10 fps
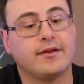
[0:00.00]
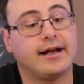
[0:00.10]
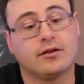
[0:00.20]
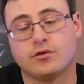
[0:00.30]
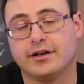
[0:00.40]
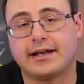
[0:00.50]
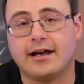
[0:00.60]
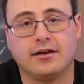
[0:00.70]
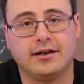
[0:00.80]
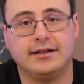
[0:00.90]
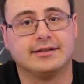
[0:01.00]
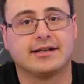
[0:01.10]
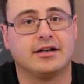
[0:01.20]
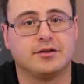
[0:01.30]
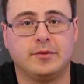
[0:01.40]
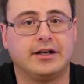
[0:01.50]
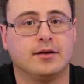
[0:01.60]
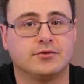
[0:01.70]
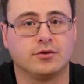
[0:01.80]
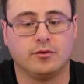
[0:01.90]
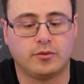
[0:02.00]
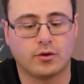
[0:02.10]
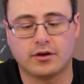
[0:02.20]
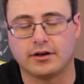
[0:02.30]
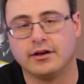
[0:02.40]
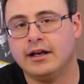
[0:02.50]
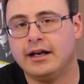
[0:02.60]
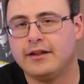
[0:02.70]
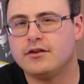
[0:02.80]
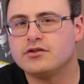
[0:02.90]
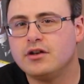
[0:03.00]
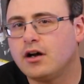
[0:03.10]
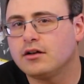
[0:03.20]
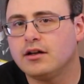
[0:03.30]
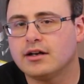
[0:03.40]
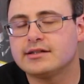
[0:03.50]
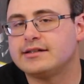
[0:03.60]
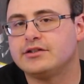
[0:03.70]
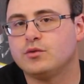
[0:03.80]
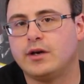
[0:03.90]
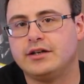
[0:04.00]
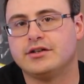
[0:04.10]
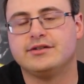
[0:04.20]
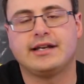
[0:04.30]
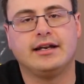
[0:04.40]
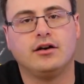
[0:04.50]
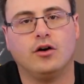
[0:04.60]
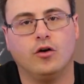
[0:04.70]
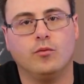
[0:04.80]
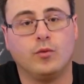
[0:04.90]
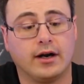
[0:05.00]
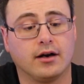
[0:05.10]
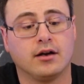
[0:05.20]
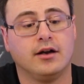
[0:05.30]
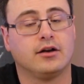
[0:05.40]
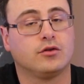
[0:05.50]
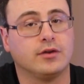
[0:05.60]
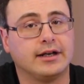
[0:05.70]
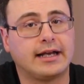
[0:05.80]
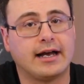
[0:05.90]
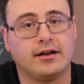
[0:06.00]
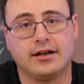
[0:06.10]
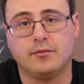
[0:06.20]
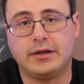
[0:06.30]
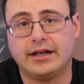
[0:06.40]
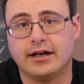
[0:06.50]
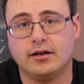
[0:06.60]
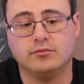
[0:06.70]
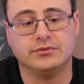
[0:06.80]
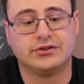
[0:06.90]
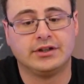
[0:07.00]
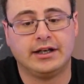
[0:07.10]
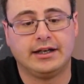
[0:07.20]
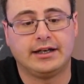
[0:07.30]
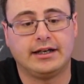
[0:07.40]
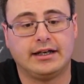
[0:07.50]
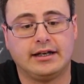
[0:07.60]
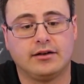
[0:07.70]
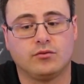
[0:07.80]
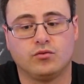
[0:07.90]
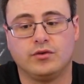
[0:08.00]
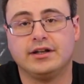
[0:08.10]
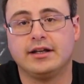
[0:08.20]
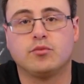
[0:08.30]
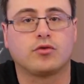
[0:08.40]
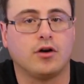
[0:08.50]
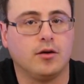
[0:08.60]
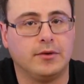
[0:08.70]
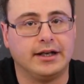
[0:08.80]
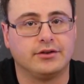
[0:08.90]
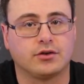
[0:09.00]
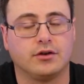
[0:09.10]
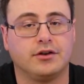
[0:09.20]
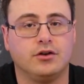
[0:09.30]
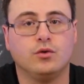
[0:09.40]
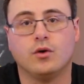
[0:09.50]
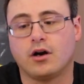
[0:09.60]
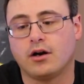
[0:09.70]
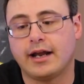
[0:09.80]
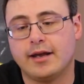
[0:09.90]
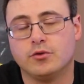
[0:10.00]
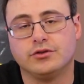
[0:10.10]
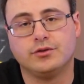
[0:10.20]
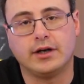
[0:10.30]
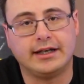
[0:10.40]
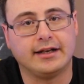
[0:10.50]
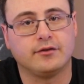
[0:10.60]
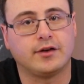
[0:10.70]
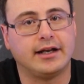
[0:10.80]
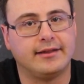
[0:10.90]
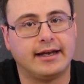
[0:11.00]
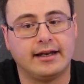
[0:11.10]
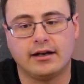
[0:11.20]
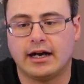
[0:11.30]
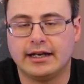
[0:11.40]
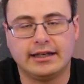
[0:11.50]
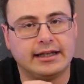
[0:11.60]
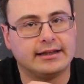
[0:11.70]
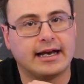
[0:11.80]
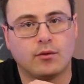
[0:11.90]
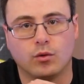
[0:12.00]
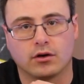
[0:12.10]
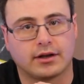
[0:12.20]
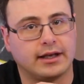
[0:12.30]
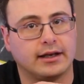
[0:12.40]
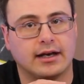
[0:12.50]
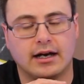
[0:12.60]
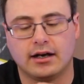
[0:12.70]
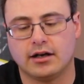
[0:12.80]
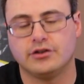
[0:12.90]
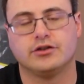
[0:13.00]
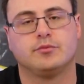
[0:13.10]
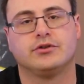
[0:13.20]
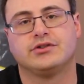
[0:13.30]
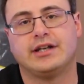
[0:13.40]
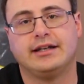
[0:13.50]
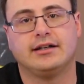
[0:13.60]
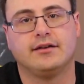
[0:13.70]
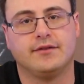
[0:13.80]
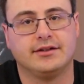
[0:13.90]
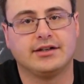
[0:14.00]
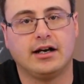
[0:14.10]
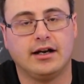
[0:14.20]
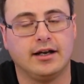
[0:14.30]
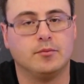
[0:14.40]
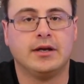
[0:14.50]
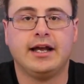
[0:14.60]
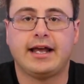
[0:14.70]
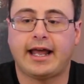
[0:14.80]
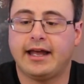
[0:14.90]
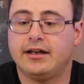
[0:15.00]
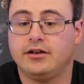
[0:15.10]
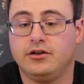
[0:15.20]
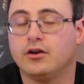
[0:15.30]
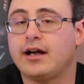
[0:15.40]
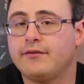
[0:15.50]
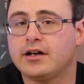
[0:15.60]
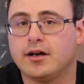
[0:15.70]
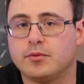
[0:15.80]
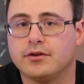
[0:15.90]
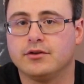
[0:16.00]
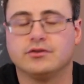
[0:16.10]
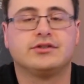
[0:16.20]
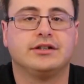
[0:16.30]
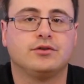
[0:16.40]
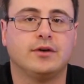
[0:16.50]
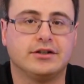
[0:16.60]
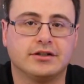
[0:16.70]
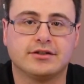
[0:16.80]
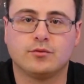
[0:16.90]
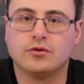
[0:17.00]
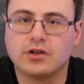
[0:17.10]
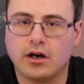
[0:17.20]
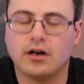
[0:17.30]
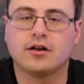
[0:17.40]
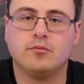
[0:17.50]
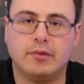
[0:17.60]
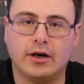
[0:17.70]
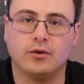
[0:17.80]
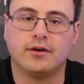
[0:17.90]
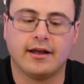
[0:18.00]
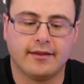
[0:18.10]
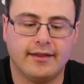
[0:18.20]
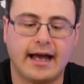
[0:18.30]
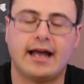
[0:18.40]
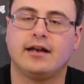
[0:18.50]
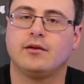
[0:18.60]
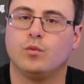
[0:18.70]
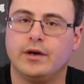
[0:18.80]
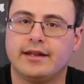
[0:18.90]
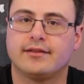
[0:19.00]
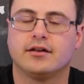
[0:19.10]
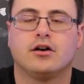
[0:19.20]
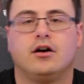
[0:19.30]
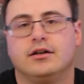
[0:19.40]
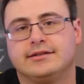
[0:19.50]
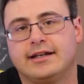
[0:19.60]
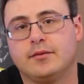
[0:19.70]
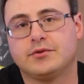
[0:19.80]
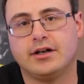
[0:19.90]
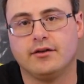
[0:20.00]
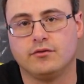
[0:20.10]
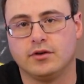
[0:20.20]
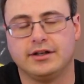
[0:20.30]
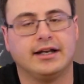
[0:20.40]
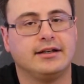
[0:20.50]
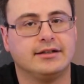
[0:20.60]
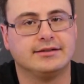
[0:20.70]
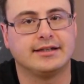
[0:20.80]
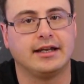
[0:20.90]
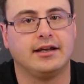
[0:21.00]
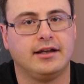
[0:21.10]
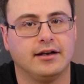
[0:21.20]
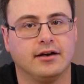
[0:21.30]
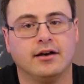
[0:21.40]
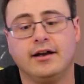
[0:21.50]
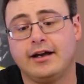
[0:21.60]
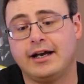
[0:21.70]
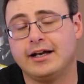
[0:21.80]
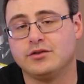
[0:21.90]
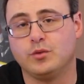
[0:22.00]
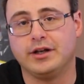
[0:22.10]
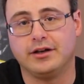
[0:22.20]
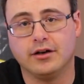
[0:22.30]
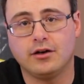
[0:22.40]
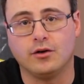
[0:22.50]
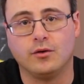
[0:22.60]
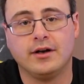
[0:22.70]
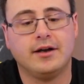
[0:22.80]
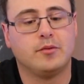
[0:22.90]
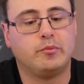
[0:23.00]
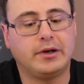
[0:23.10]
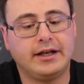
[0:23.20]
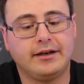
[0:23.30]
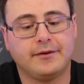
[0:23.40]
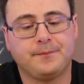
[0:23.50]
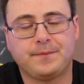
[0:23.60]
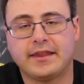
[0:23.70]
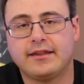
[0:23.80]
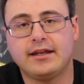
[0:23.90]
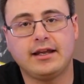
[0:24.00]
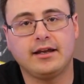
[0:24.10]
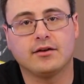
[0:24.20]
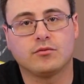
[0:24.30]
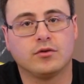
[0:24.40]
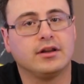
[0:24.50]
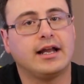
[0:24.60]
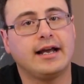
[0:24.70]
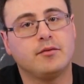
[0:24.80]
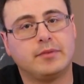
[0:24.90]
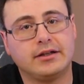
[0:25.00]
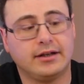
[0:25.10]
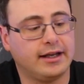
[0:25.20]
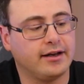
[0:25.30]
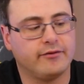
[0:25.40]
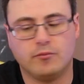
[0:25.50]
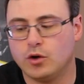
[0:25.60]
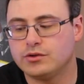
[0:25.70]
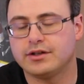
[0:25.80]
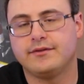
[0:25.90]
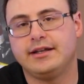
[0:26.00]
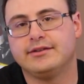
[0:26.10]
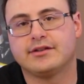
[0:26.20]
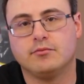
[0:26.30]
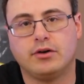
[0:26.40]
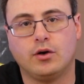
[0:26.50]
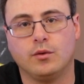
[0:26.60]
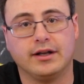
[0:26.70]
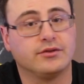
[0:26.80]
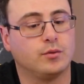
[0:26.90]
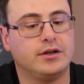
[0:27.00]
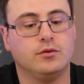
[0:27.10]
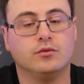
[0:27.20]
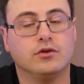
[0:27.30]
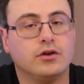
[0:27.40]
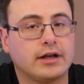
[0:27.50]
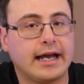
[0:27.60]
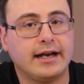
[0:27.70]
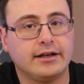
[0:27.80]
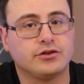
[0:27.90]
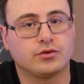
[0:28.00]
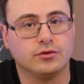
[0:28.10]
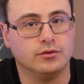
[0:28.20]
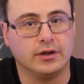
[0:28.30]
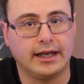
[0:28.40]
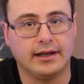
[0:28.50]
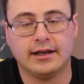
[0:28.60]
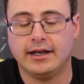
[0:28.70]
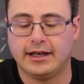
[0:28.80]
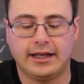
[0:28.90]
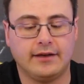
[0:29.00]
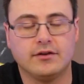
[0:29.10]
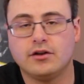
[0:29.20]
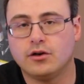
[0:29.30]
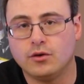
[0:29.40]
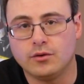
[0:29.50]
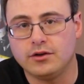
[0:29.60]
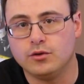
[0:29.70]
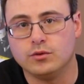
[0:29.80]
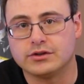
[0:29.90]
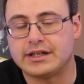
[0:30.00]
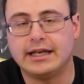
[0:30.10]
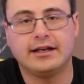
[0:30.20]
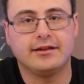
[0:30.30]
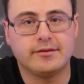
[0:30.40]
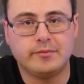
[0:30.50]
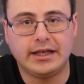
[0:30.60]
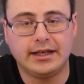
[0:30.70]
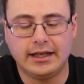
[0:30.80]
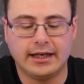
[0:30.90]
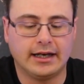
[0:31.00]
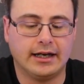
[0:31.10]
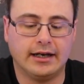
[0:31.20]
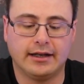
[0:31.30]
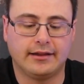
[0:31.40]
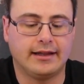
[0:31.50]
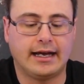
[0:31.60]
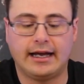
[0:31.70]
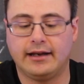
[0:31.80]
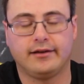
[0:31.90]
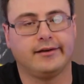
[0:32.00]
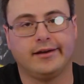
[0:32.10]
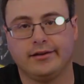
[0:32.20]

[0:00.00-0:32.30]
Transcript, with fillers: where that criticality discussion becomes so important. There's not a lot of situations in a home where criticality becomes uh, really prominent, or you are able to identify that I need that working one hundred percent of the time. And you'll have a couple of those situations, and we'll talk about that with the concept of redundancy here as we go. But the reliability of most of these components, when you look at it truly, even though you will see it in the media that uh,